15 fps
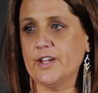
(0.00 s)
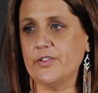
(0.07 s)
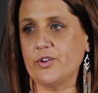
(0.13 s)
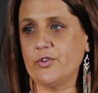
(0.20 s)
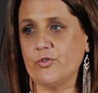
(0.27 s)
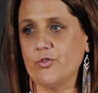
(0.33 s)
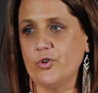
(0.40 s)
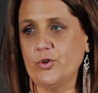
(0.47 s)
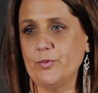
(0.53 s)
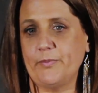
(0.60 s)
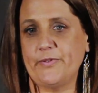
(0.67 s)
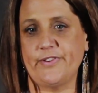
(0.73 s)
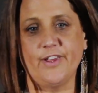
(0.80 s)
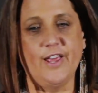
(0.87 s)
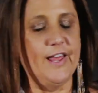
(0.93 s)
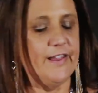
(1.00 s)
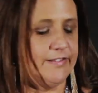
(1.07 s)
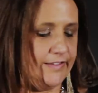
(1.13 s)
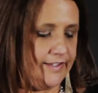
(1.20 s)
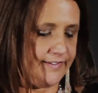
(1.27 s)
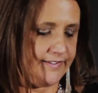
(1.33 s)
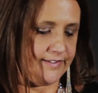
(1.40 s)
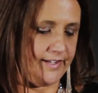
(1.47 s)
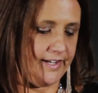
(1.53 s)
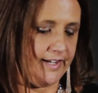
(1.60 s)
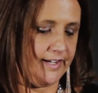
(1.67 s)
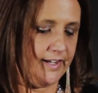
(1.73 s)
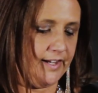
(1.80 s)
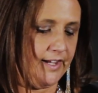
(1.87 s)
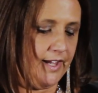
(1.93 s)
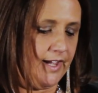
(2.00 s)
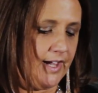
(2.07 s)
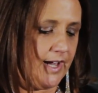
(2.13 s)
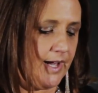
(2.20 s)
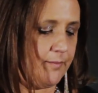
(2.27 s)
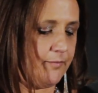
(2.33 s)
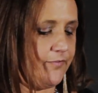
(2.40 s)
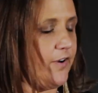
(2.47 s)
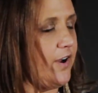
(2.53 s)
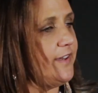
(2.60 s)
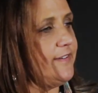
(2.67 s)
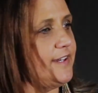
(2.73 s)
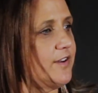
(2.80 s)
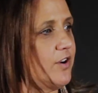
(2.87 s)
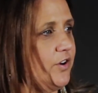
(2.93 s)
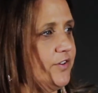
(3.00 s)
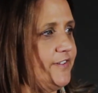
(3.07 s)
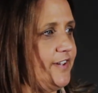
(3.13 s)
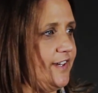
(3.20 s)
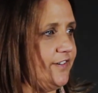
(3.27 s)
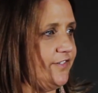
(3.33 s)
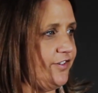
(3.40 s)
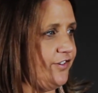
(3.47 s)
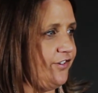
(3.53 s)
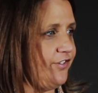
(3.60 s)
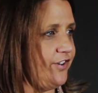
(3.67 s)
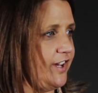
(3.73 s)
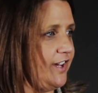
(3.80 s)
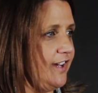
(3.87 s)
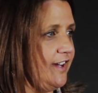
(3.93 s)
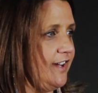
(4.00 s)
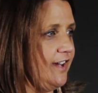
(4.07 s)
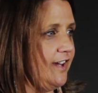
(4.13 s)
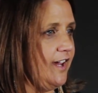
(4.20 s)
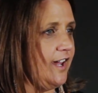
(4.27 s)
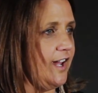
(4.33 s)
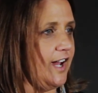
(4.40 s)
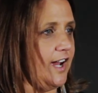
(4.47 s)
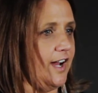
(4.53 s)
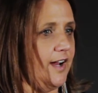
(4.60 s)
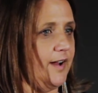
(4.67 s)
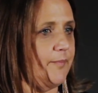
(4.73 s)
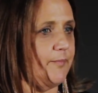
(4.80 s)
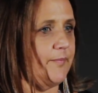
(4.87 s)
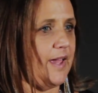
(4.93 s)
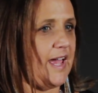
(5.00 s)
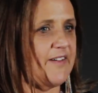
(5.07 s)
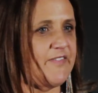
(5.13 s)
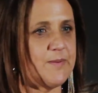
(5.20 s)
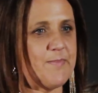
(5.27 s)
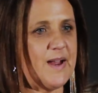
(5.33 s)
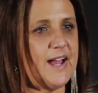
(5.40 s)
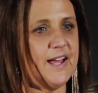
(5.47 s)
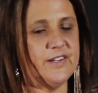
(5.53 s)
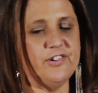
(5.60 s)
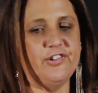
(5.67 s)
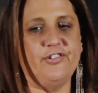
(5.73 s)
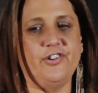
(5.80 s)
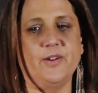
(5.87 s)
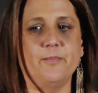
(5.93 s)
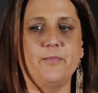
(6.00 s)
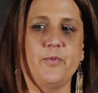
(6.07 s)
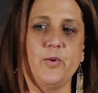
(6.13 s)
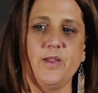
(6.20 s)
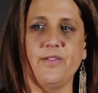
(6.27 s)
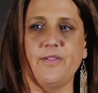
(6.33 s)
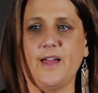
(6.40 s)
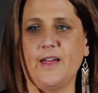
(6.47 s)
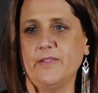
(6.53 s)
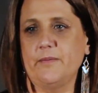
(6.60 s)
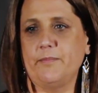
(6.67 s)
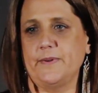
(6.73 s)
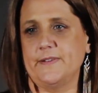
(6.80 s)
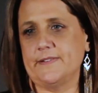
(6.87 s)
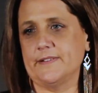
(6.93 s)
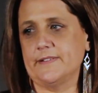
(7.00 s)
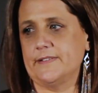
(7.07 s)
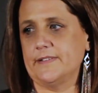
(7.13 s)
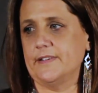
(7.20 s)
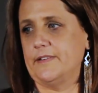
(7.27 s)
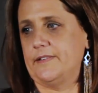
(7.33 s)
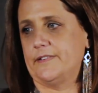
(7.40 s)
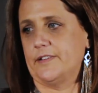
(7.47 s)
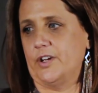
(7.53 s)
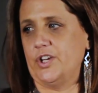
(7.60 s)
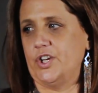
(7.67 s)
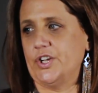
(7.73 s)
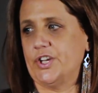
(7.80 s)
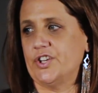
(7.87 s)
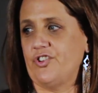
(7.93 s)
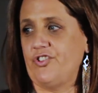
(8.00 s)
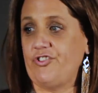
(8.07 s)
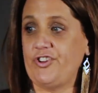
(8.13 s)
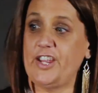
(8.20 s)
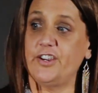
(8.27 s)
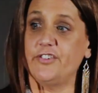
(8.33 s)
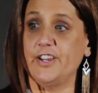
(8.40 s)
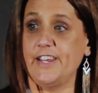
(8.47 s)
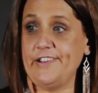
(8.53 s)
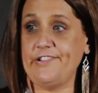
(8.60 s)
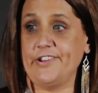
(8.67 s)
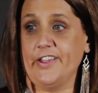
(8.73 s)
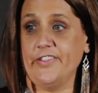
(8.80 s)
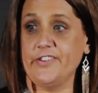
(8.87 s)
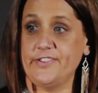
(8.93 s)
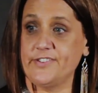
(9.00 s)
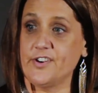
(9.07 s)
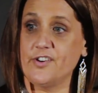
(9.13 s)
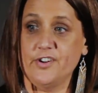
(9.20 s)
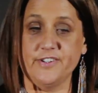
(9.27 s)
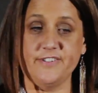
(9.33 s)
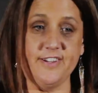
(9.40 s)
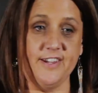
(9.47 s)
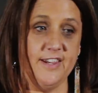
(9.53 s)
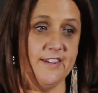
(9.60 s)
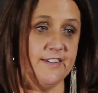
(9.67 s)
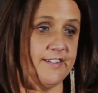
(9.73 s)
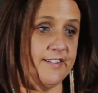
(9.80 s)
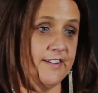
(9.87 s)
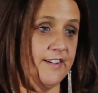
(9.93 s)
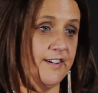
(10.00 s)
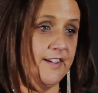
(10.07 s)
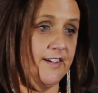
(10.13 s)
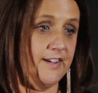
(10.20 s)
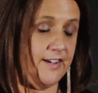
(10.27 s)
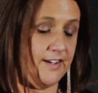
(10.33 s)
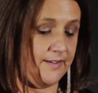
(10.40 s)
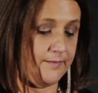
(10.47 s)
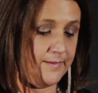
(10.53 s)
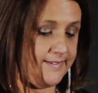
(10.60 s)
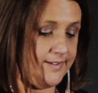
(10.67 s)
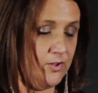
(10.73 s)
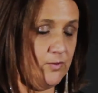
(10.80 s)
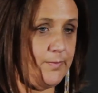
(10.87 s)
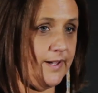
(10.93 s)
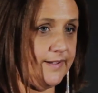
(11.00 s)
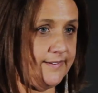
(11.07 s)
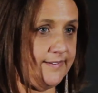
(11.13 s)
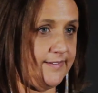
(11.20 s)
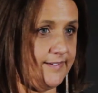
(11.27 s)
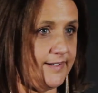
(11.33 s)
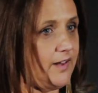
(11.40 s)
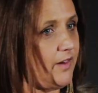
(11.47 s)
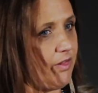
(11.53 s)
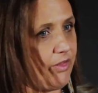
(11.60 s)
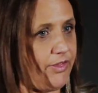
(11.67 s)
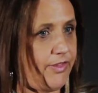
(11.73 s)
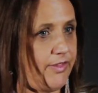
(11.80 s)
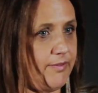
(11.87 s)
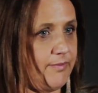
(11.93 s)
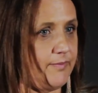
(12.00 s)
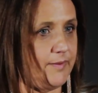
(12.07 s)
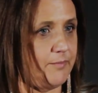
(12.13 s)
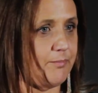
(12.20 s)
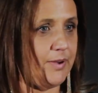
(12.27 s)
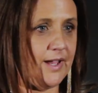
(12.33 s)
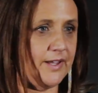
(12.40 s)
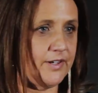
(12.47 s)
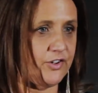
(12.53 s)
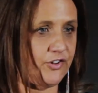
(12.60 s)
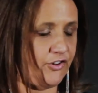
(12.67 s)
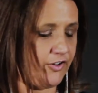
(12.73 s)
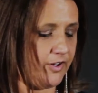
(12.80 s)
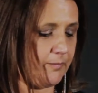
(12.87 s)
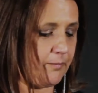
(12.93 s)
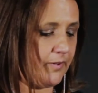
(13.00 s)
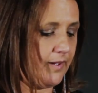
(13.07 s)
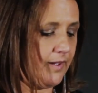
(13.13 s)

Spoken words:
other groups, listening, finding content to share, having partnership with other businesses so you can share each other's content and sell by stealth in partnership.